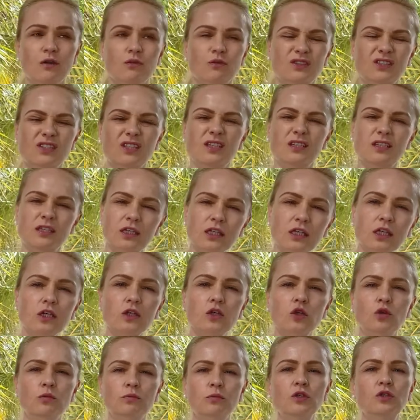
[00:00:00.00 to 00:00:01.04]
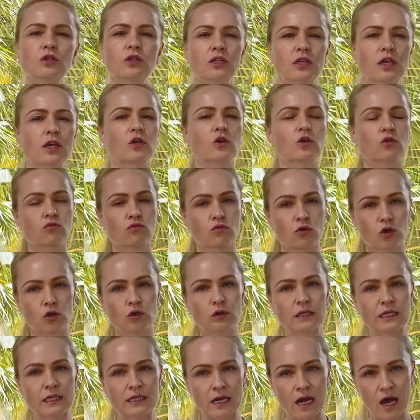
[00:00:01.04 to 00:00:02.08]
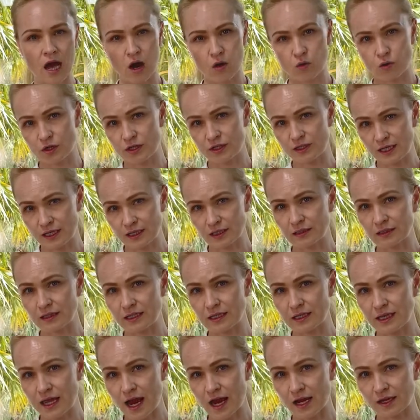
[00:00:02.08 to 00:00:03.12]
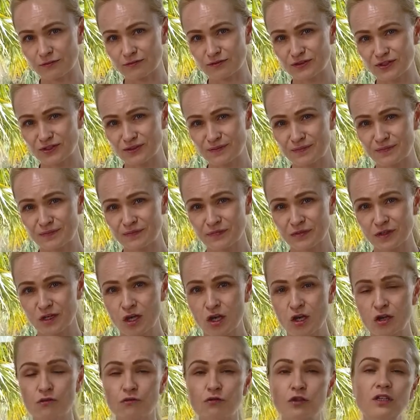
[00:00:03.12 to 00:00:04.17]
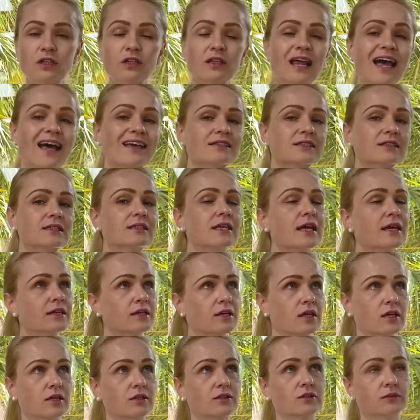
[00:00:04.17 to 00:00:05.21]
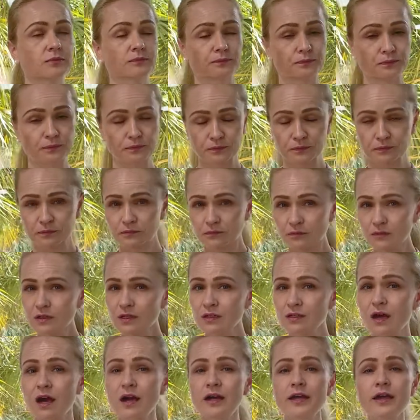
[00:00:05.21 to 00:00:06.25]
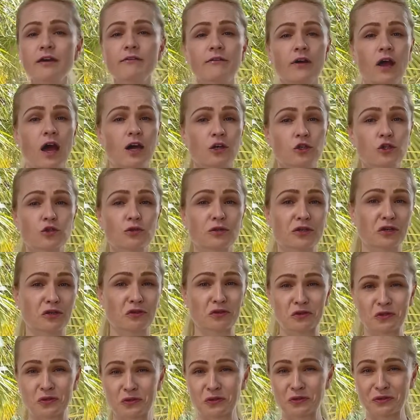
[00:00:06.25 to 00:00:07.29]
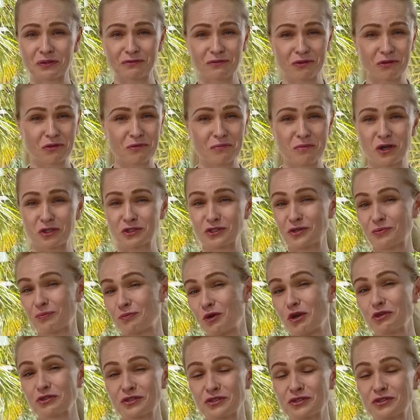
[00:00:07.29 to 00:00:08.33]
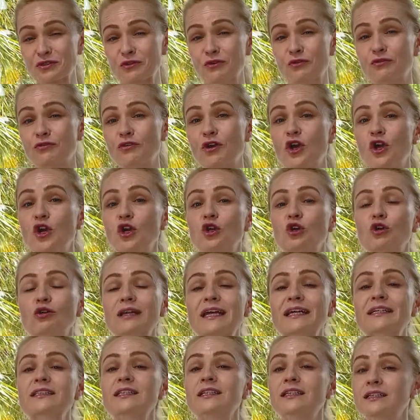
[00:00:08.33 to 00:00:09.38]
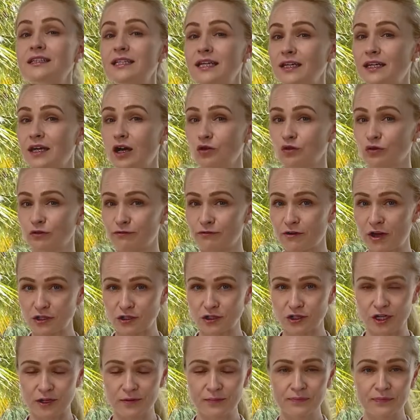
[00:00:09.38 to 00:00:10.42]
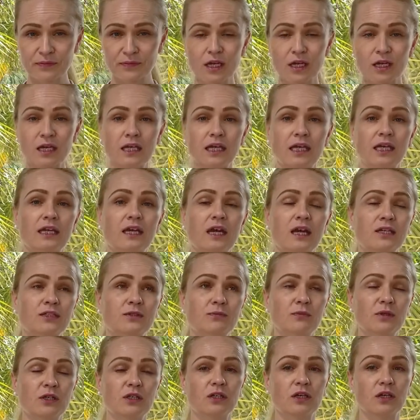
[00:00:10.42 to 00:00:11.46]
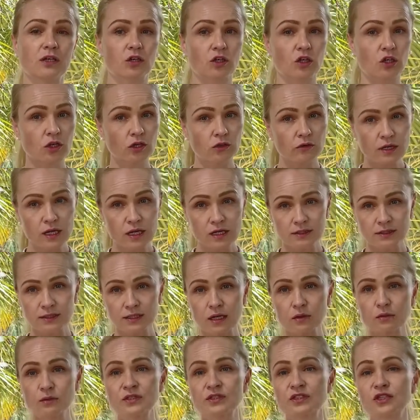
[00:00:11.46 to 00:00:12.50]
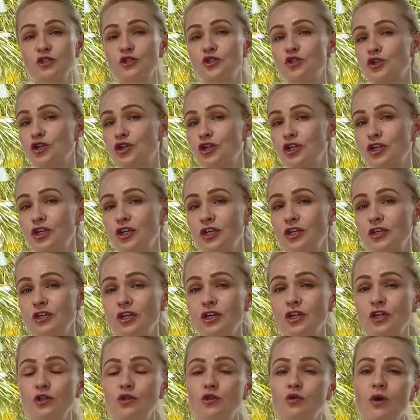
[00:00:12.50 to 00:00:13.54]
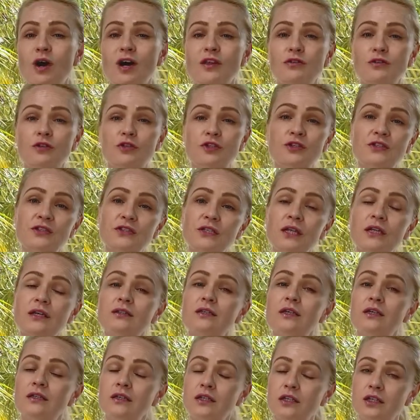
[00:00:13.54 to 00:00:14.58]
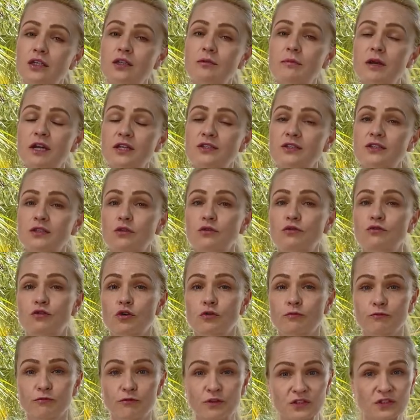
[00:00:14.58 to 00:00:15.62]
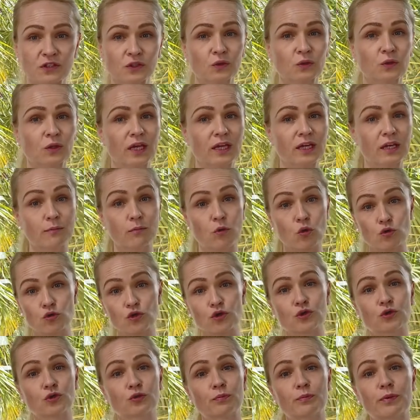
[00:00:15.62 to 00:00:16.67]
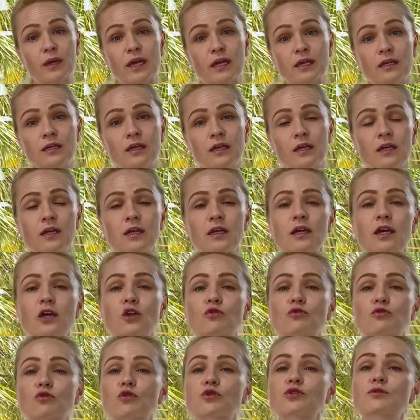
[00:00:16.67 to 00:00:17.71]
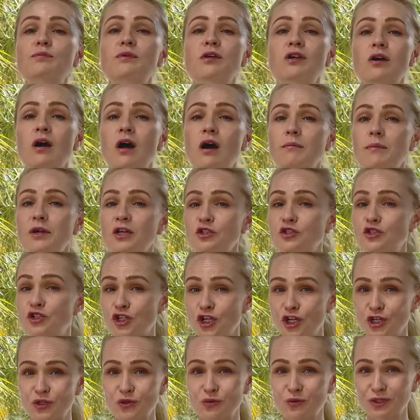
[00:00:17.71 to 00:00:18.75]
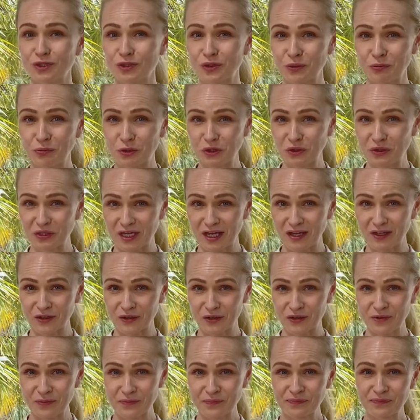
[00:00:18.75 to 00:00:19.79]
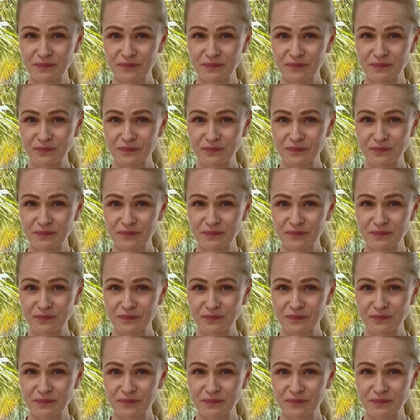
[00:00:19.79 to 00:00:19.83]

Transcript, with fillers: I would say, key communicator role in our daily lives. For the last decade, I have actually enjoyed very much the process of collecting data on fascia. It has been a curious, I would say, journey to understand and heal myself from physical and emotional pain, and of course, become a genuine communicator.